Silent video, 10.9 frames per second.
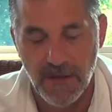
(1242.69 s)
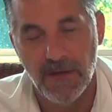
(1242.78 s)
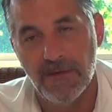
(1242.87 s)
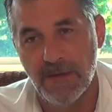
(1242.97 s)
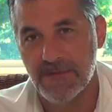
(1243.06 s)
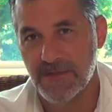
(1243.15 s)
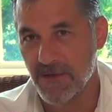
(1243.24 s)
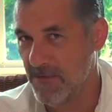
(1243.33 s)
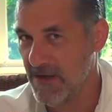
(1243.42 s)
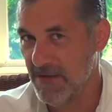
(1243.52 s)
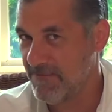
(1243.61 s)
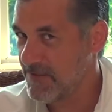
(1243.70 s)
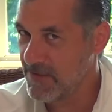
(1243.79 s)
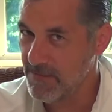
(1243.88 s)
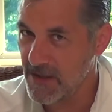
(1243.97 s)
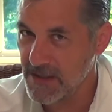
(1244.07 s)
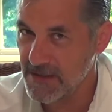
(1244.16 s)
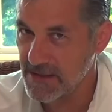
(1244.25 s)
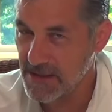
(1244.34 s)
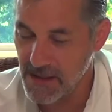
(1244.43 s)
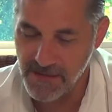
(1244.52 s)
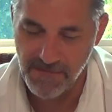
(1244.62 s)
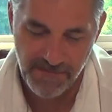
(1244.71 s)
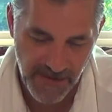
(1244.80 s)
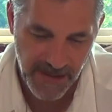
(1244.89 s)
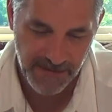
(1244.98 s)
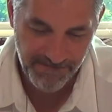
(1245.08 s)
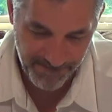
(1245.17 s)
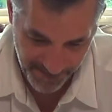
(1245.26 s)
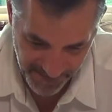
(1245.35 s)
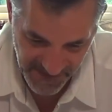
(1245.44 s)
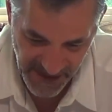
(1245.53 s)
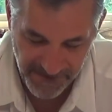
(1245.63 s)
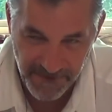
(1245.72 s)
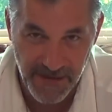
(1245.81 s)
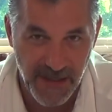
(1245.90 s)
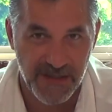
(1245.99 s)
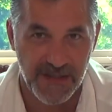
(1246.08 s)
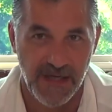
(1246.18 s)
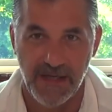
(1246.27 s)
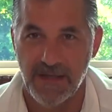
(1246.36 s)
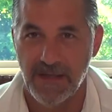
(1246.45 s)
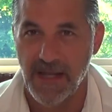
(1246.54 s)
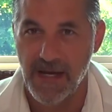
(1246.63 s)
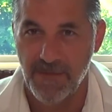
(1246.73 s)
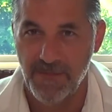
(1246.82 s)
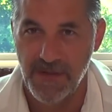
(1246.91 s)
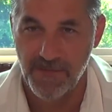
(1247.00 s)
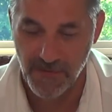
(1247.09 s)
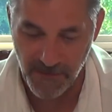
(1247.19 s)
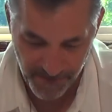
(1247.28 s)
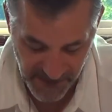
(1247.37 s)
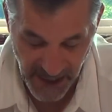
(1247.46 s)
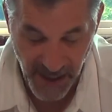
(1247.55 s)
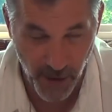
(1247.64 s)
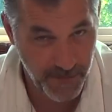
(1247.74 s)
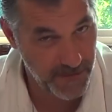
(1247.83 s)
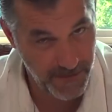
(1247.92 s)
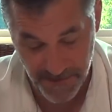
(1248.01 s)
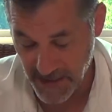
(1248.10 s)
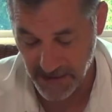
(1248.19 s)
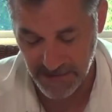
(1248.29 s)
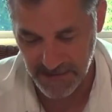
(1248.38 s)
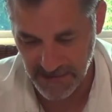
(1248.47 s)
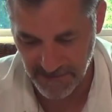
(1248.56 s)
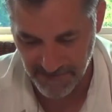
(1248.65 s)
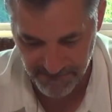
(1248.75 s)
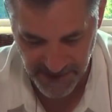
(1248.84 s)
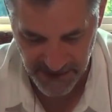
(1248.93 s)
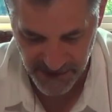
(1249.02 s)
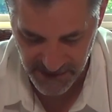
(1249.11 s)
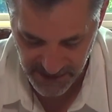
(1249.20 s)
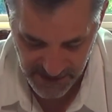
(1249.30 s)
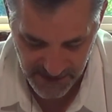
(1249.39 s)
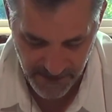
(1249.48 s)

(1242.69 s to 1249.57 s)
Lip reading: Well, I'm still waiting for the money to come, but definitely educated a lot of people, helped thousands of patients.